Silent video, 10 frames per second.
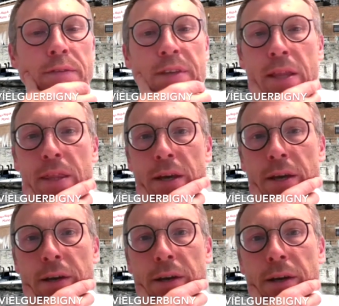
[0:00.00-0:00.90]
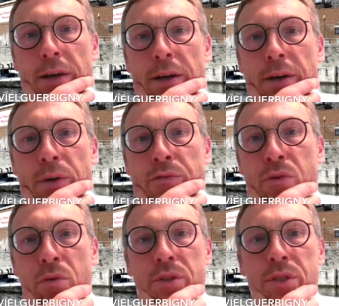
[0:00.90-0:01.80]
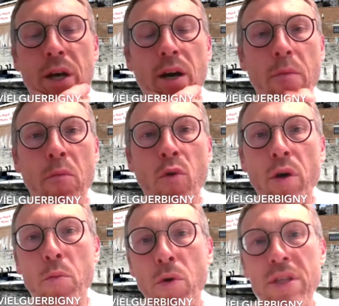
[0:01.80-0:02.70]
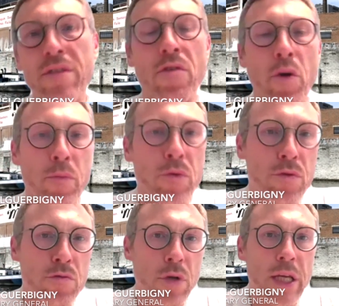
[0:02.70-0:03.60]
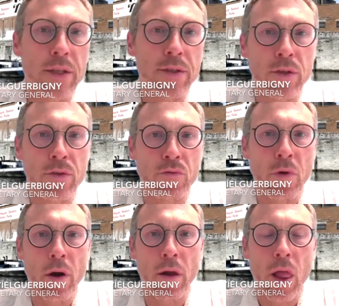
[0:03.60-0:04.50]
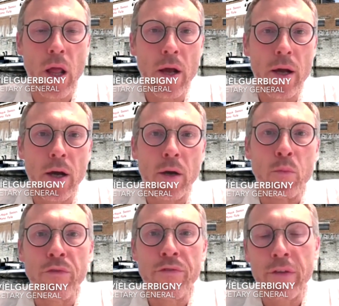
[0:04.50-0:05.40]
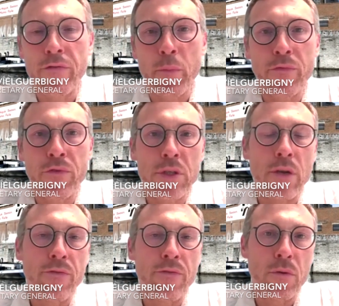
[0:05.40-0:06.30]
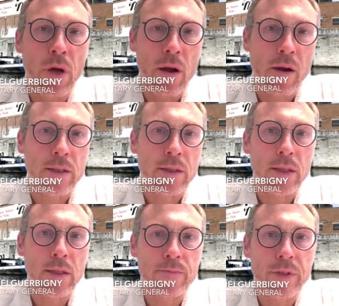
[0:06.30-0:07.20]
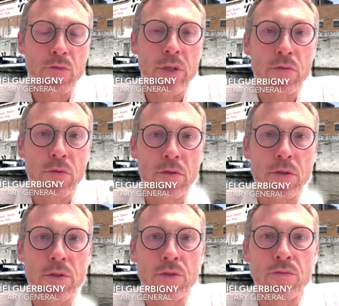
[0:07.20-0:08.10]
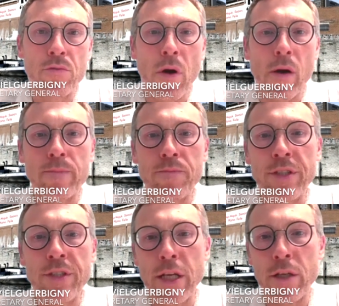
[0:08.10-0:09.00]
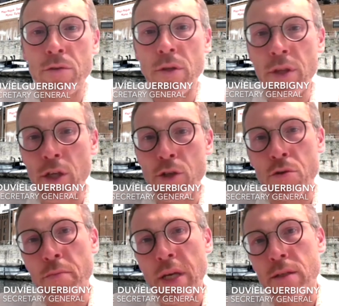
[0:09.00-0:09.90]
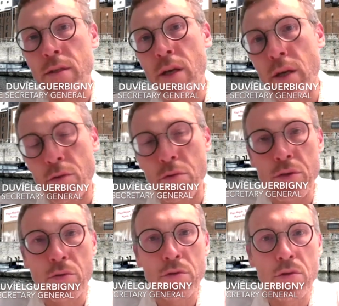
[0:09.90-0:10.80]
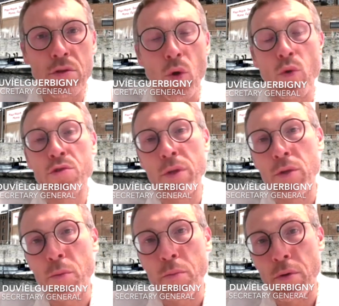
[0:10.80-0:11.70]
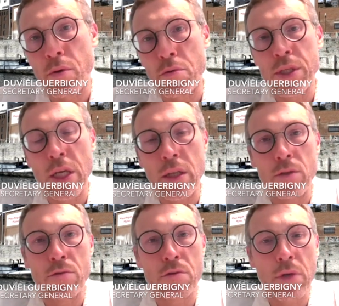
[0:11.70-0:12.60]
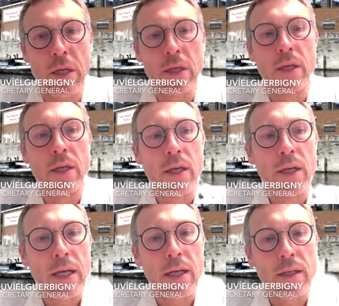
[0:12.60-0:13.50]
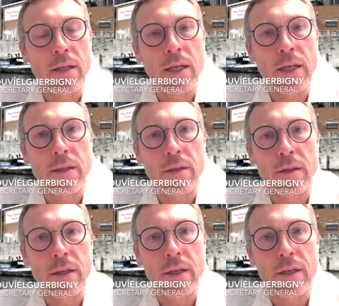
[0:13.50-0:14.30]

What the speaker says: then, of course, there are more and more developments related to moving from fossil fuel resources to nature-based resources, also in the polyurethane industry. And